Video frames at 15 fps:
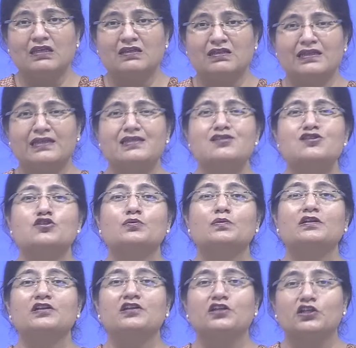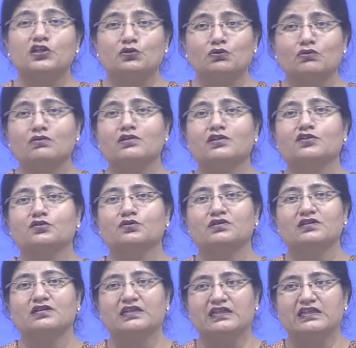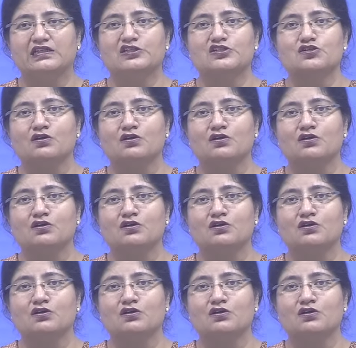needs to be tuned to the needs